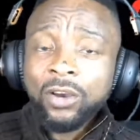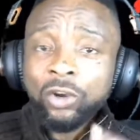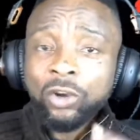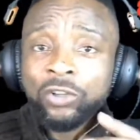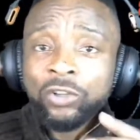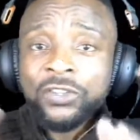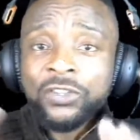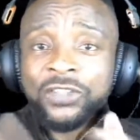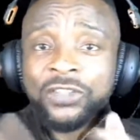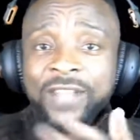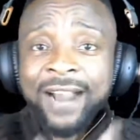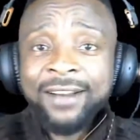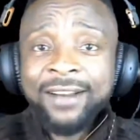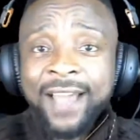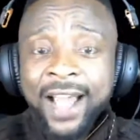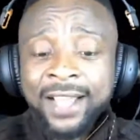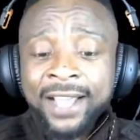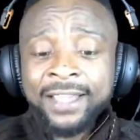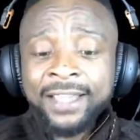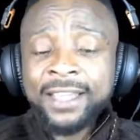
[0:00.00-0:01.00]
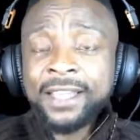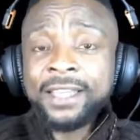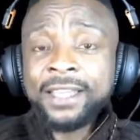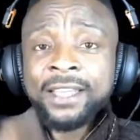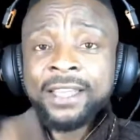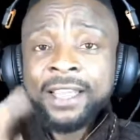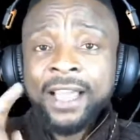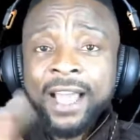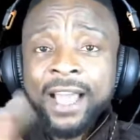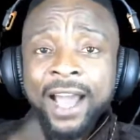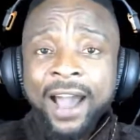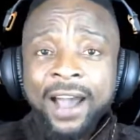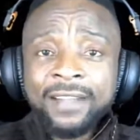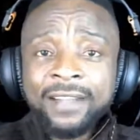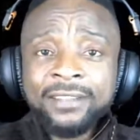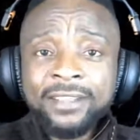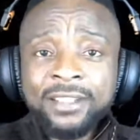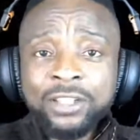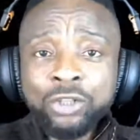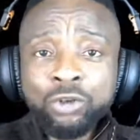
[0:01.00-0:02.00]
Saraki,
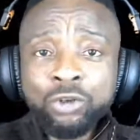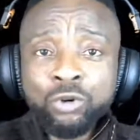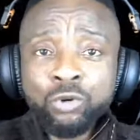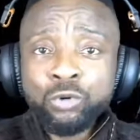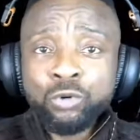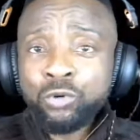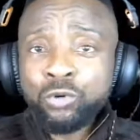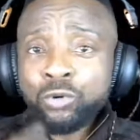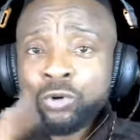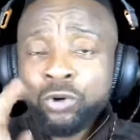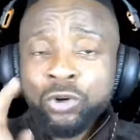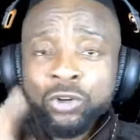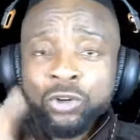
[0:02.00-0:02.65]
Atiku,